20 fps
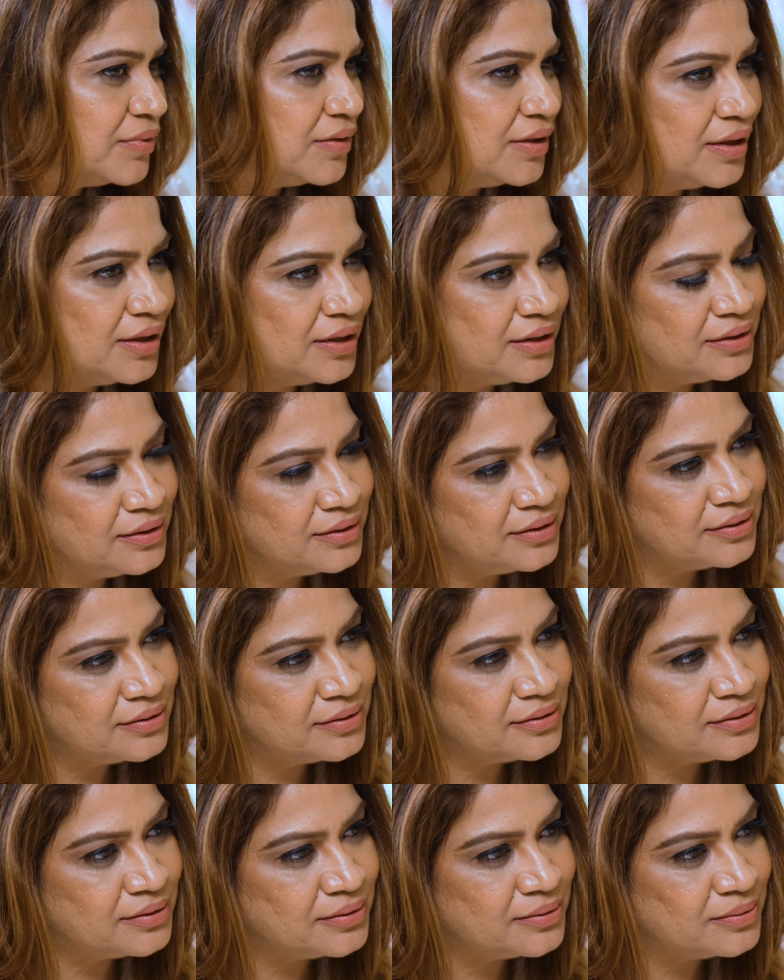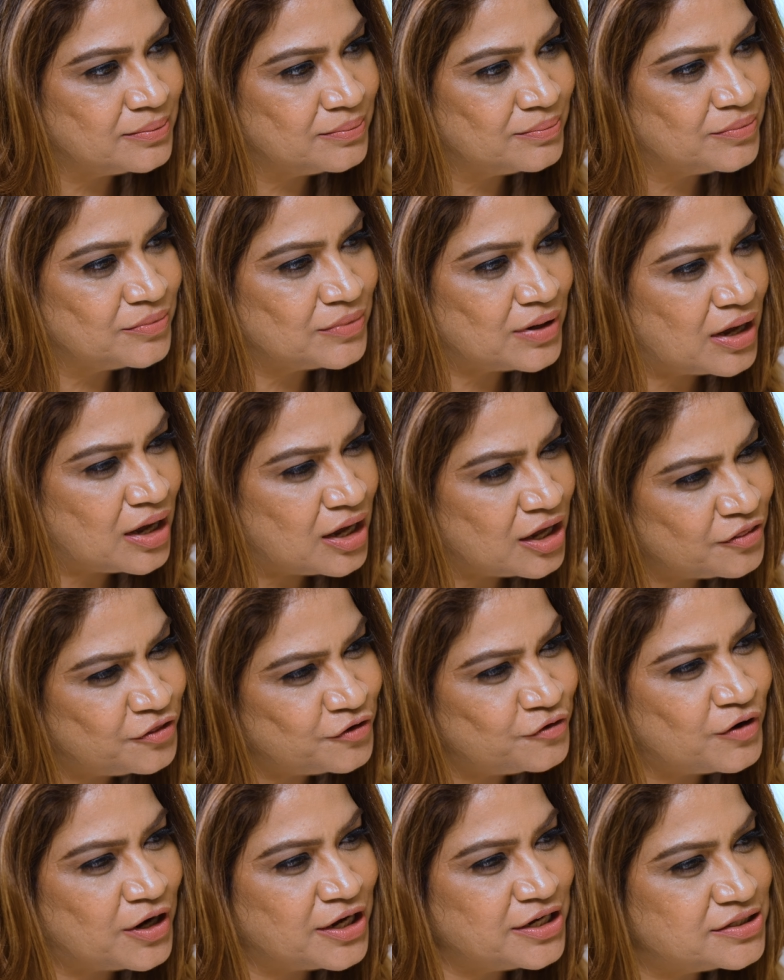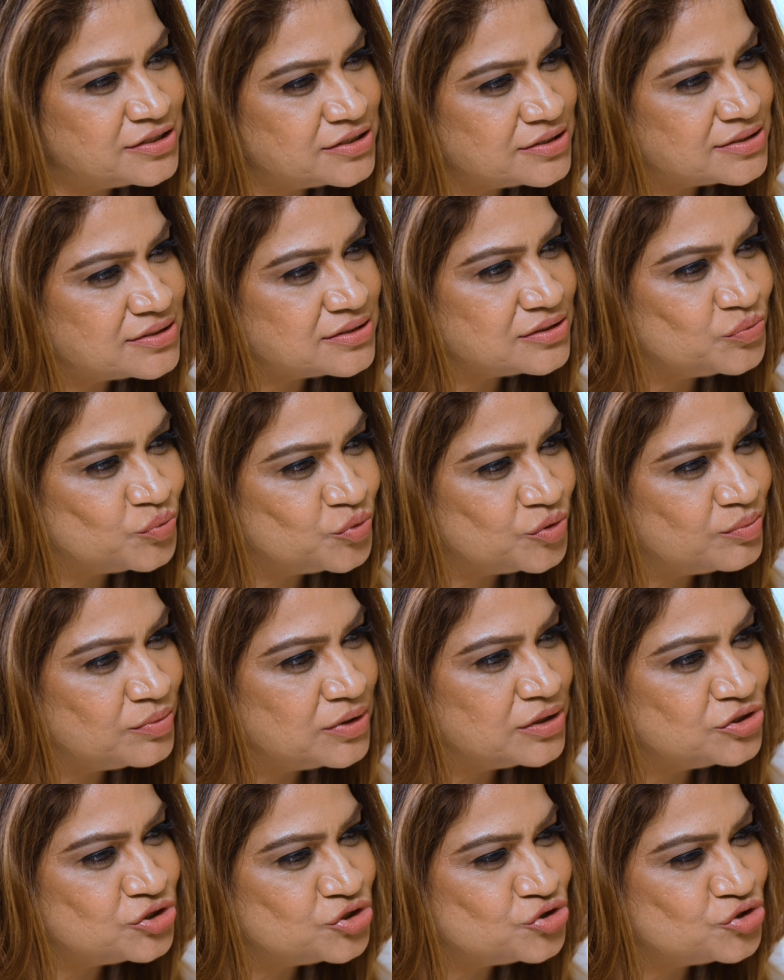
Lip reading: and arthritis in women.